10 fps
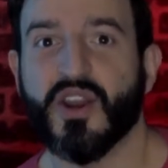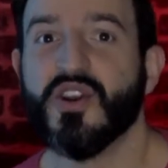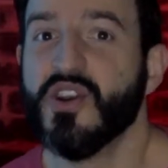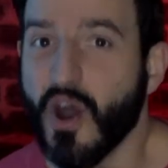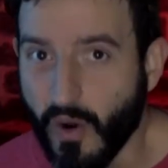
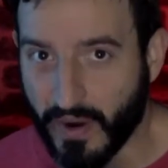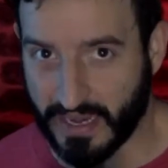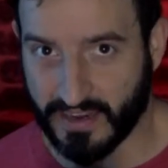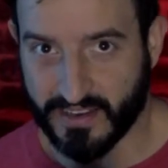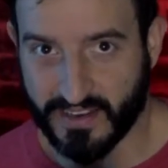
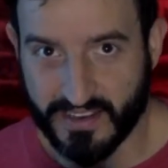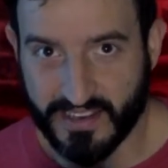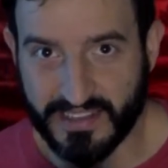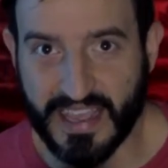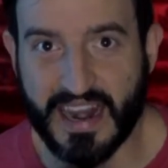knowing
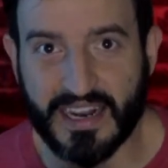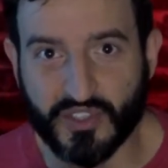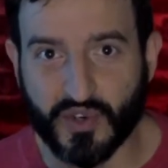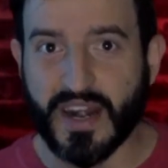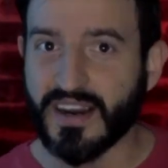that
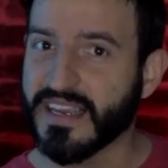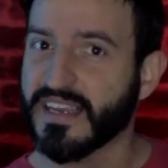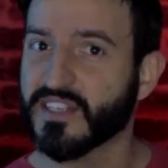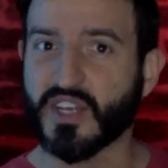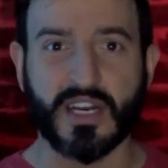
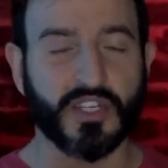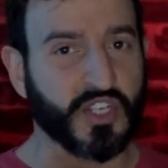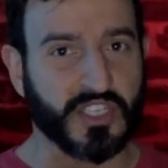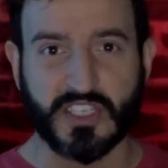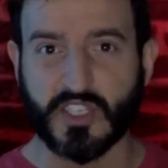adrenaline is gonna
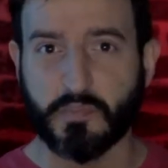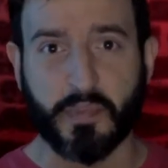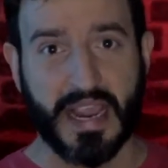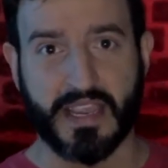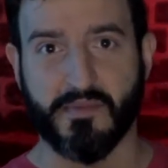just
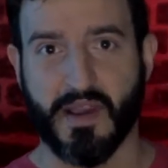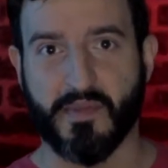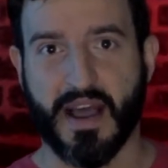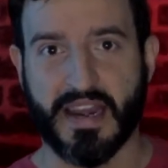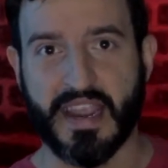spike in my
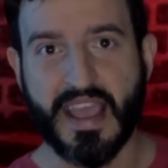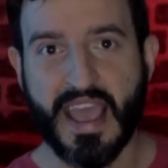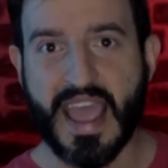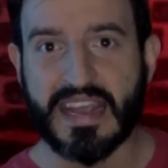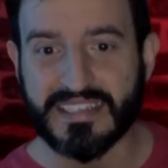body
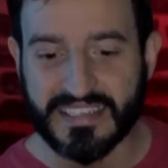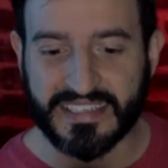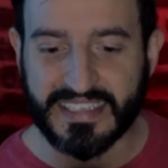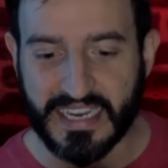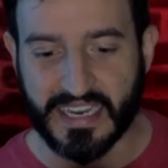and
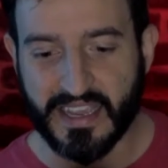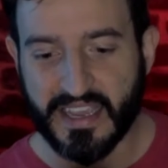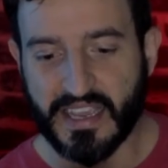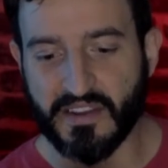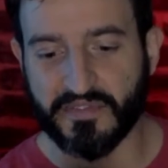see
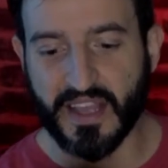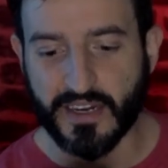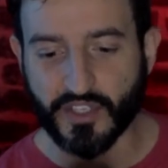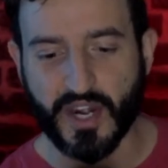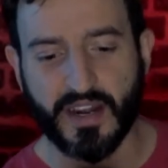if that
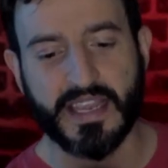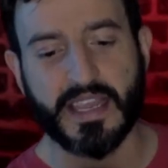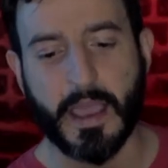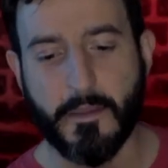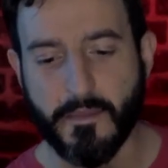
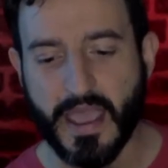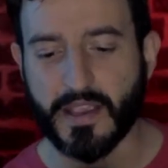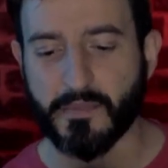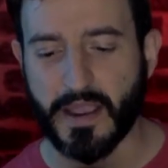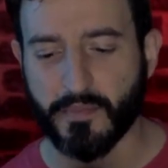adrenaline can
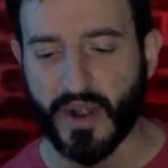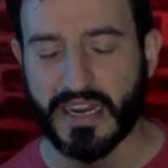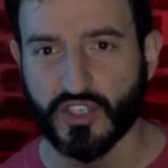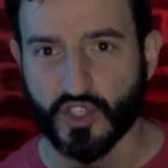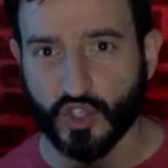make my
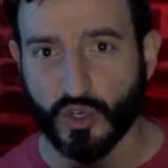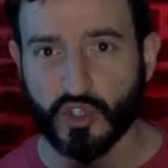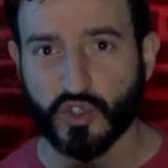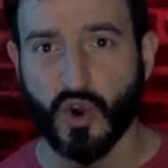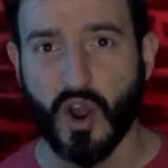brain so
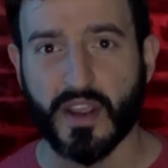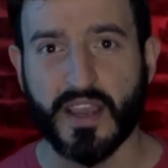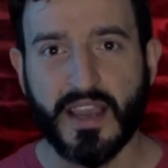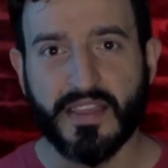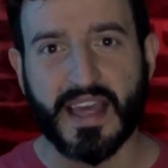strong
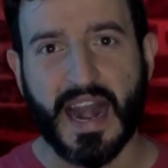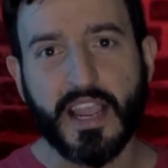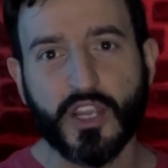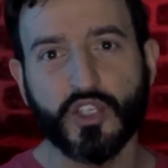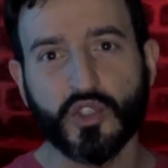that
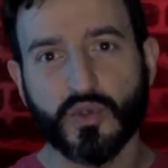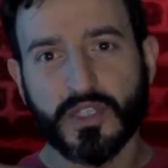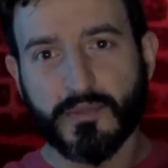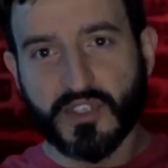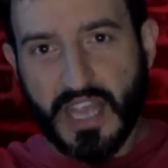I could do
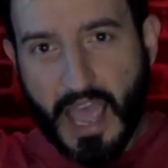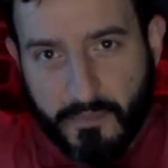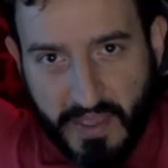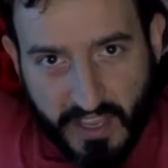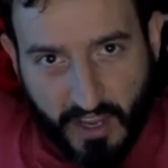the most
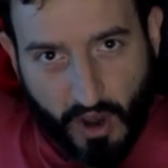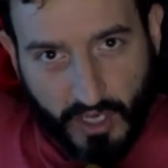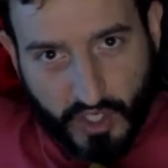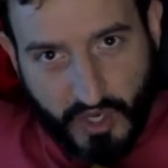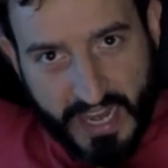epic
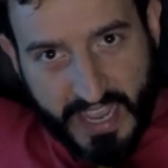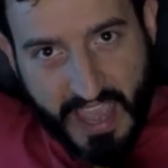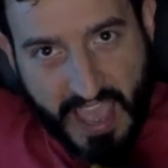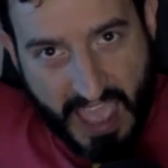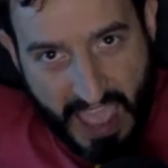card trick
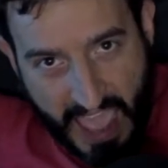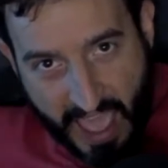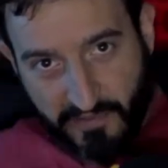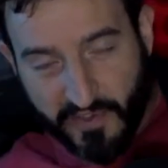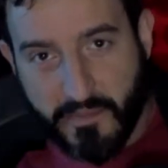
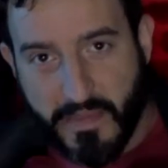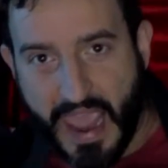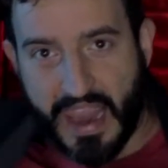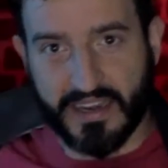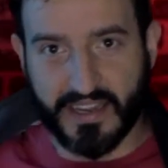ever
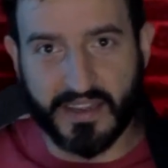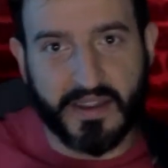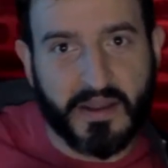made